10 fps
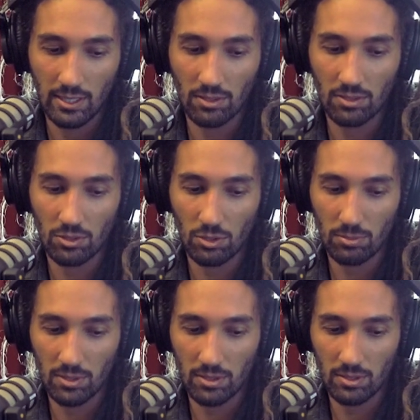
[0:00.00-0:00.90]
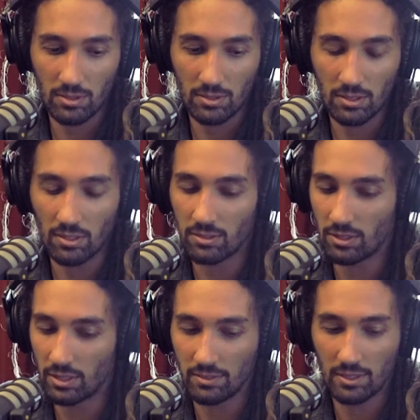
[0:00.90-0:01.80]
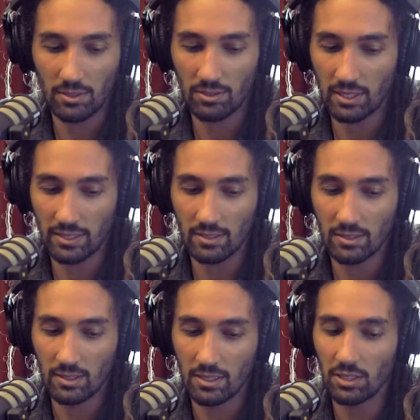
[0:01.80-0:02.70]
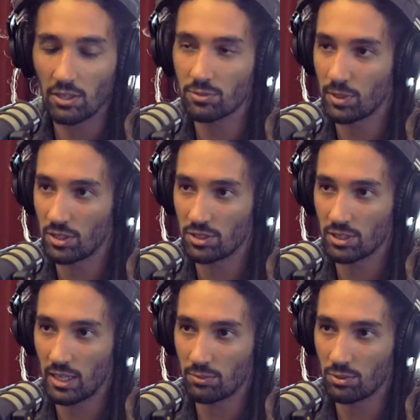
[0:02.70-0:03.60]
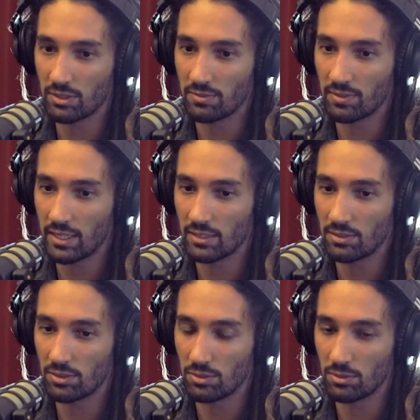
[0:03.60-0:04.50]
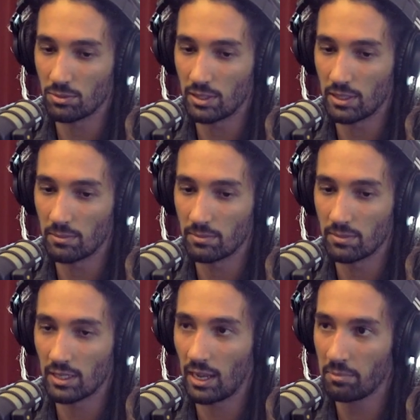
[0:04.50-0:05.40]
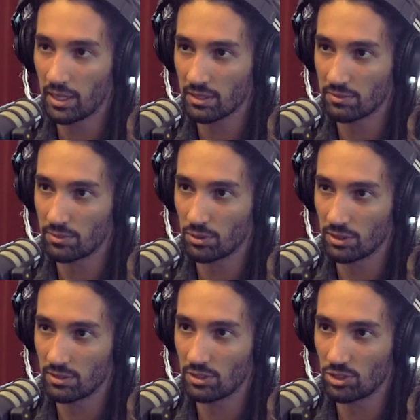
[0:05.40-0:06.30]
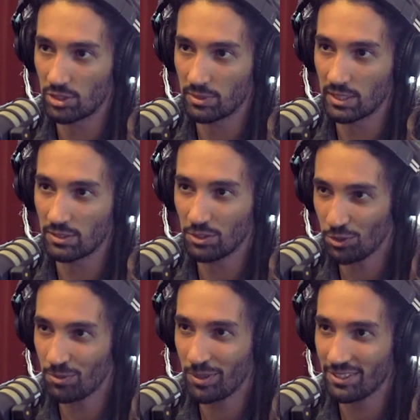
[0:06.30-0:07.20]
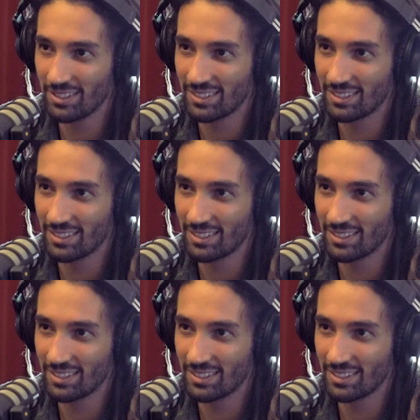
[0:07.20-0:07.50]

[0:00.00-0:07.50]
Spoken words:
October. No, sorry, it was later. Around March, I was invited to the Hambacher forest in Germany. Do you know about it?